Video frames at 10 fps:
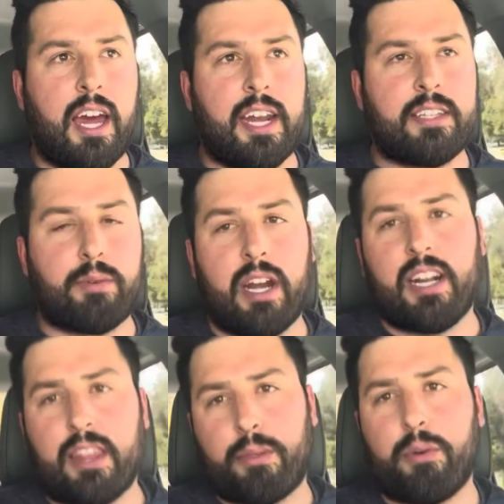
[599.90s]
and it's rated
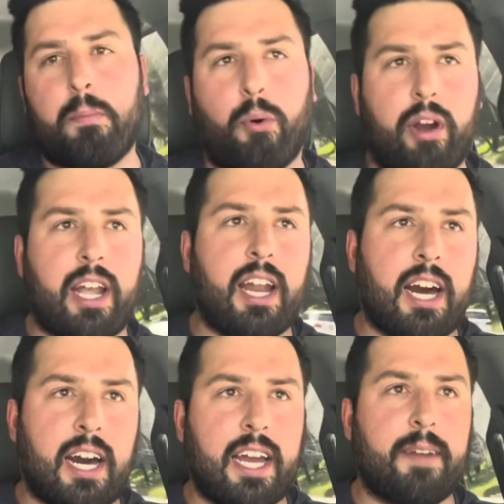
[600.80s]
at
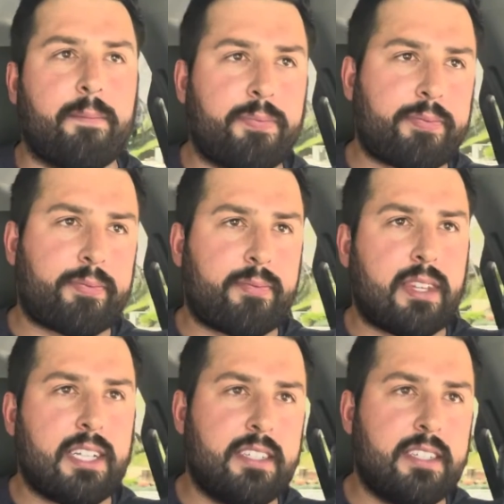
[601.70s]
3.9